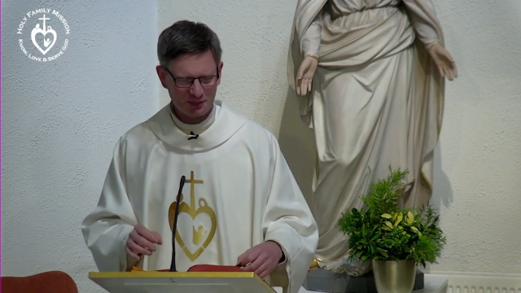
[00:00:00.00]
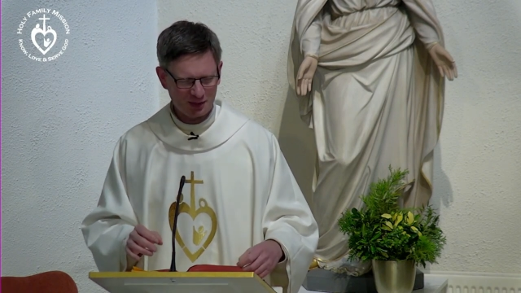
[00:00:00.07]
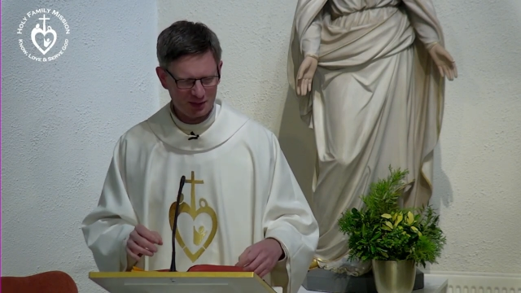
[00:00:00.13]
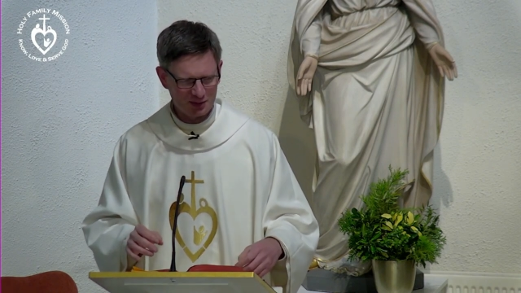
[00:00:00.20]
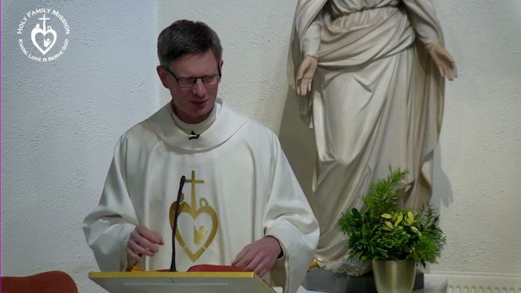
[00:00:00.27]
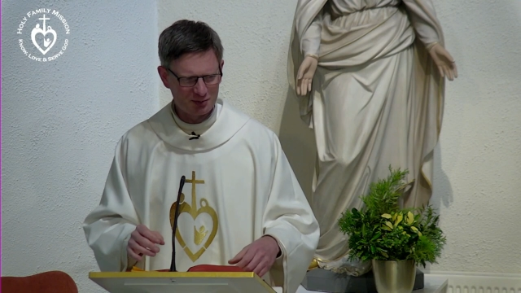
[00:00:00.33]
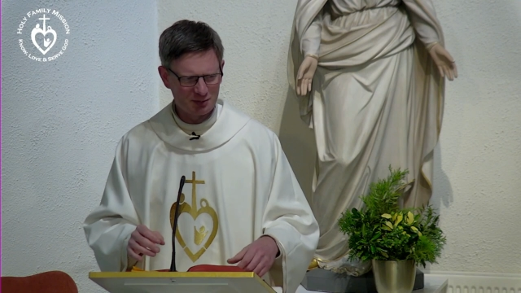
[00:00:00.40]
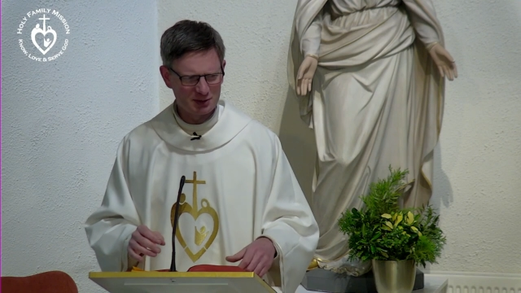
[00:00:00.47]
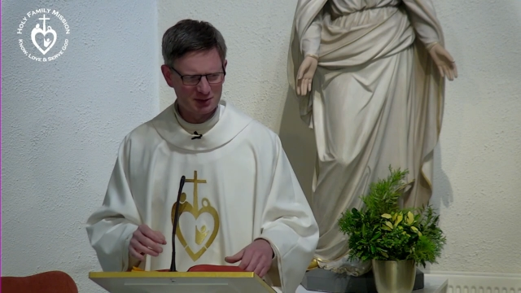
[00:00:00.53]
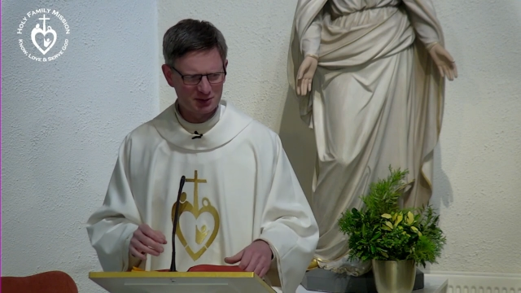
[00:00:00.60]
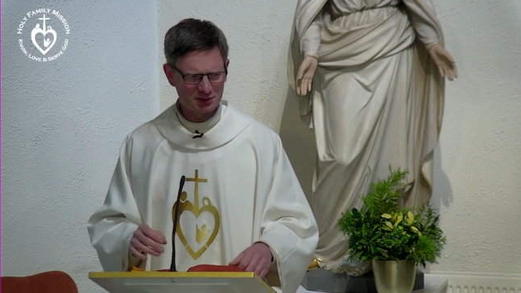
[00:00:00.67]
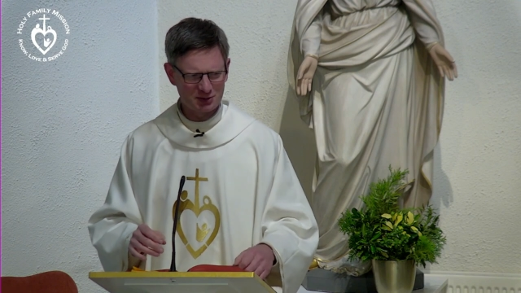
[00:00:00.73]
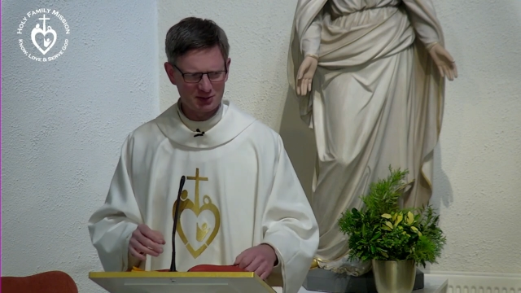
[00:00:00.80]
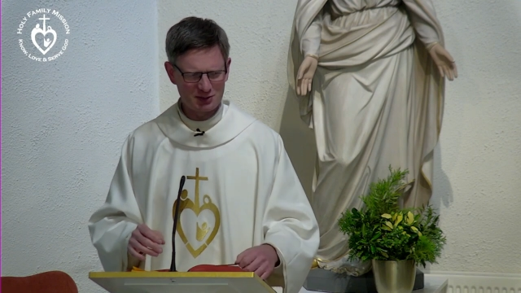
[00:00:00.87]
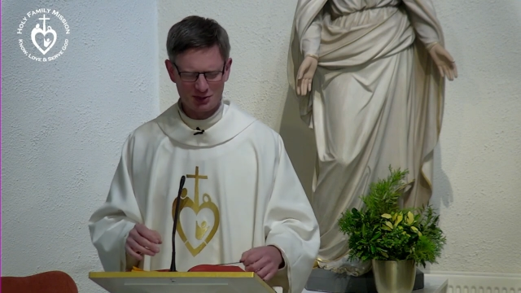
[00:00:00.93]
a youth
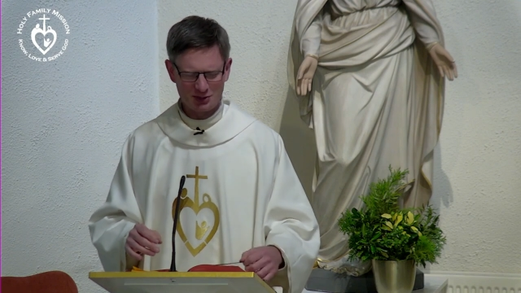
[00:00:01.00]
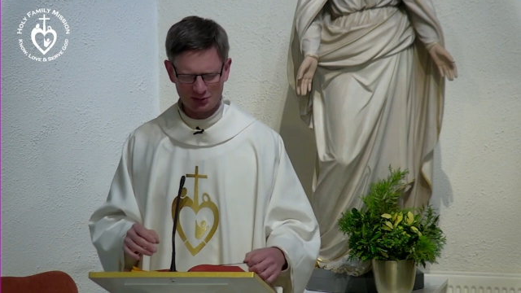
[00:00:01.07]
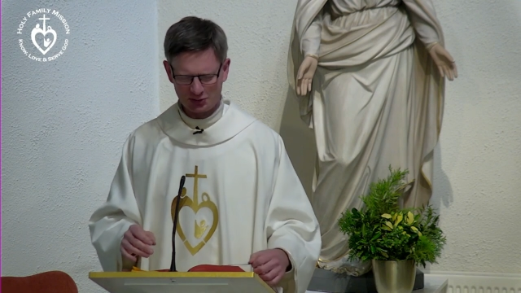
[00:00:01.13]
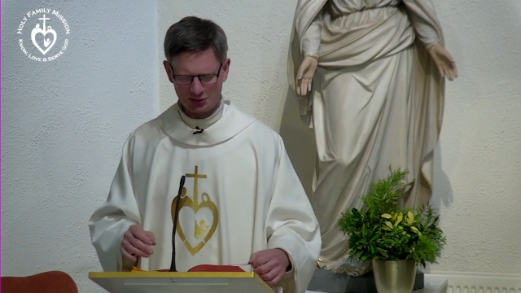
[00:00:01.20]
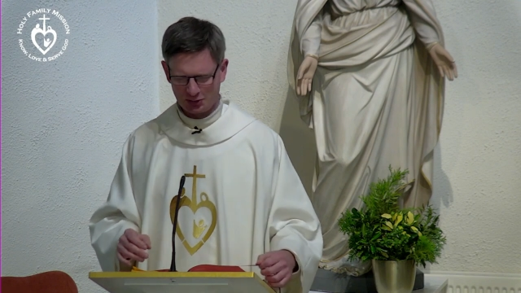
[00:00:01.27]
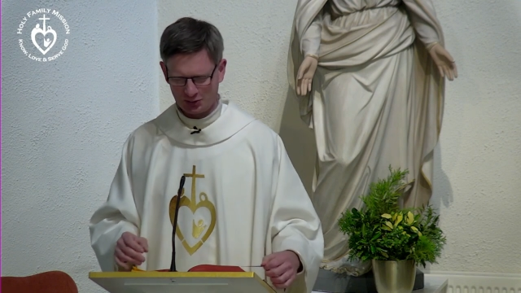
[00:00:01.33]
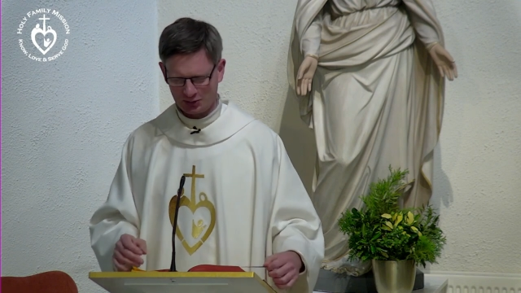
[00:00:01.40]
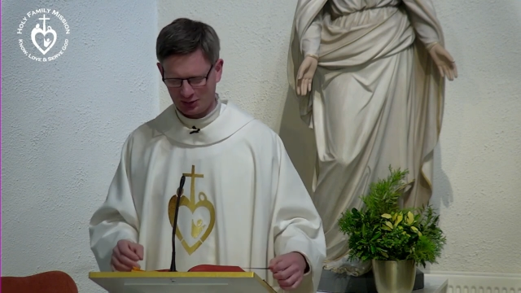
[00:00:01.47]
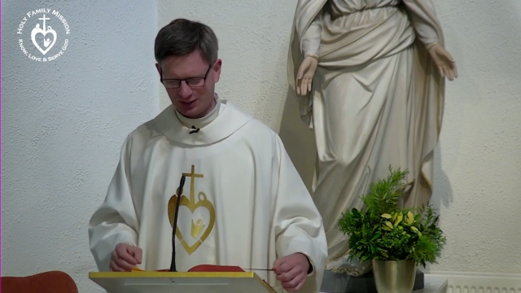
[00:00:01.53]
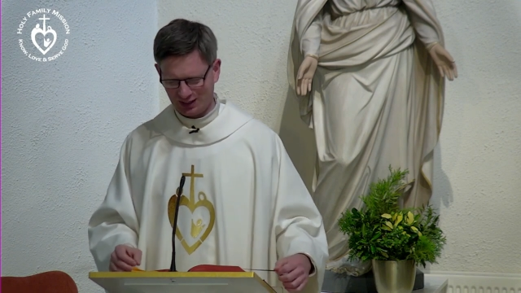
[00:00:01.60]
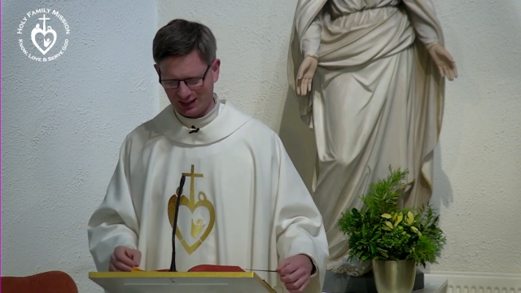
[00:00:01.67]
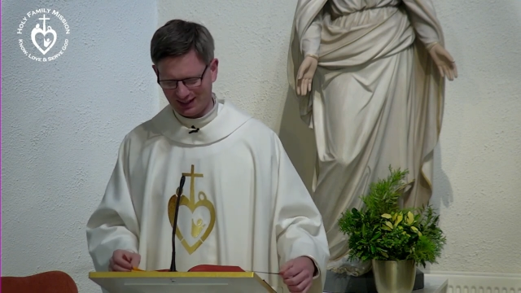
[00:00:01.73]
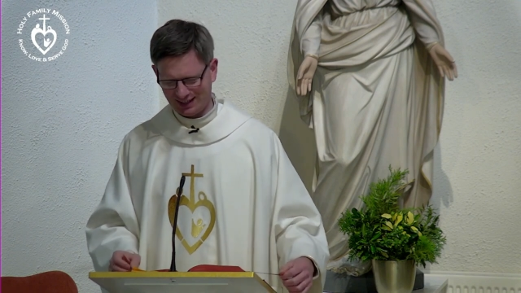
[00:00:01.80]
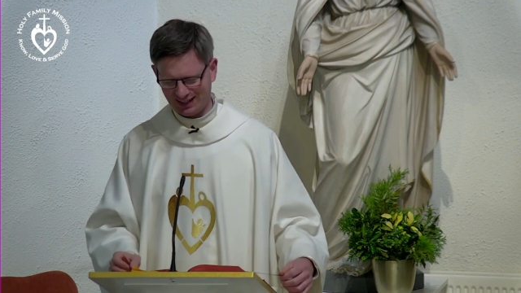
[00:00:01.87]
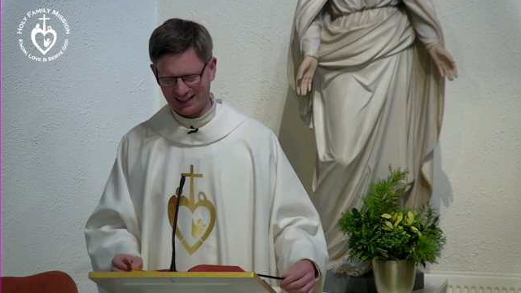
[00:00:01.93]
minister years ago,
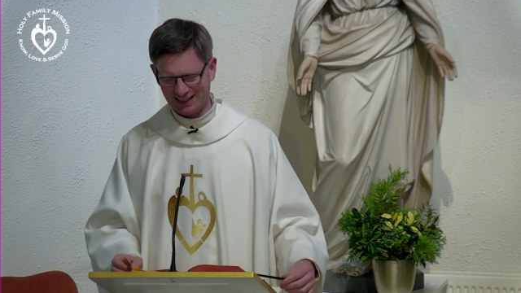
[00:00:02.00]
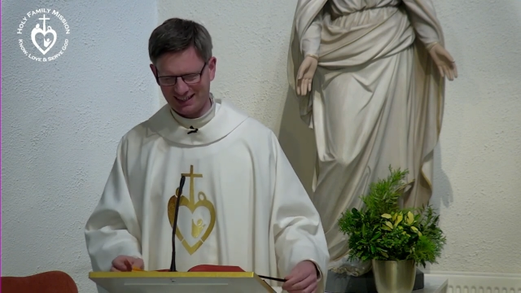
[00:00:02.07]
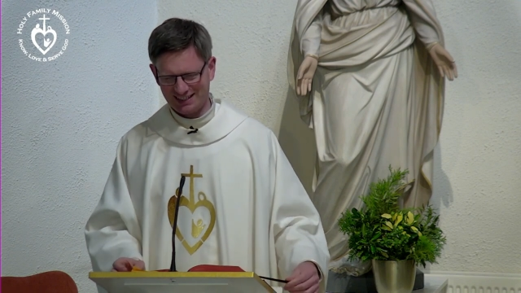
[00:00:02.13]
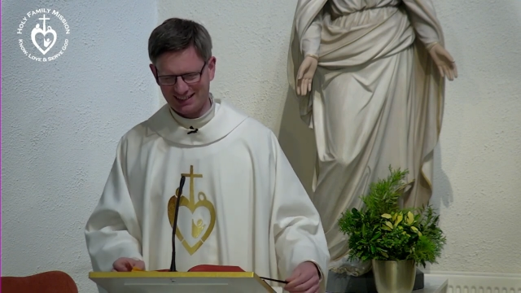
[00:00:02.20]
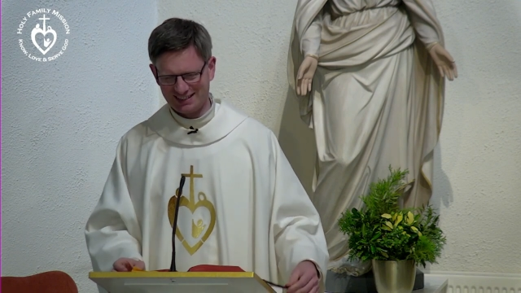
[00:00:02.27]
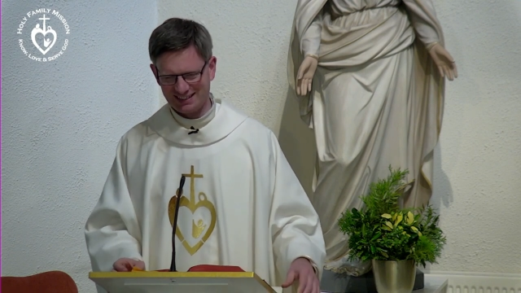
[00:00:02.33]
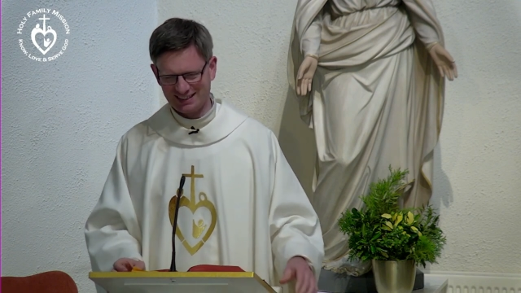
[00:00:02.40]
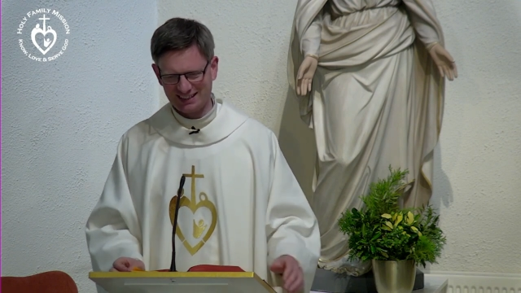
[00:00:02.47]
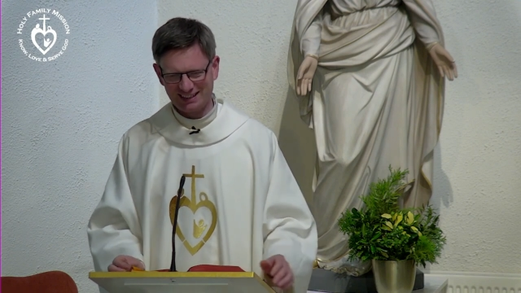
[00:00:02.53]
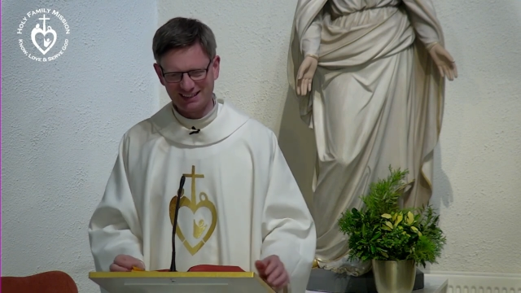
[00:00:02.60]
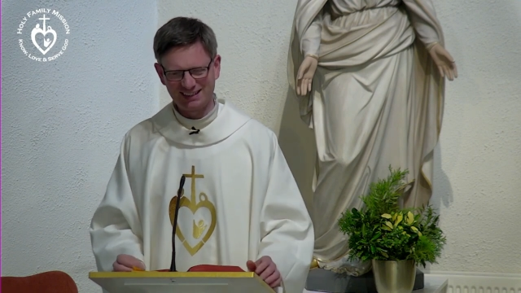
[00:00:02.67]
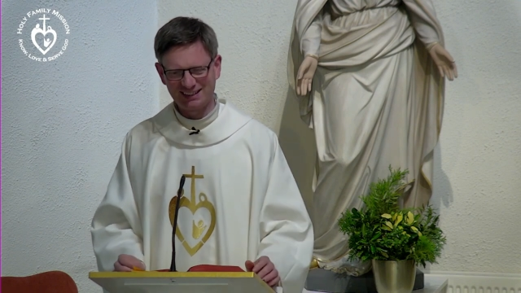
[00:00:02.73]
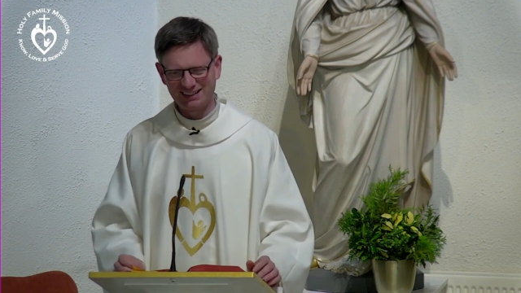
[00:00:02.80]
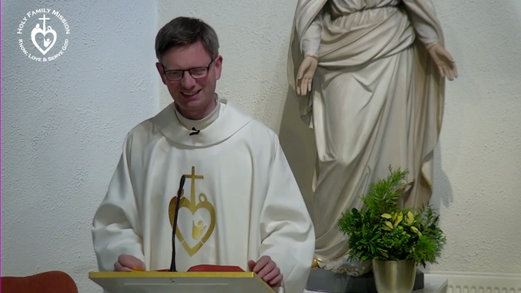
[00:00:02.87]
and uh,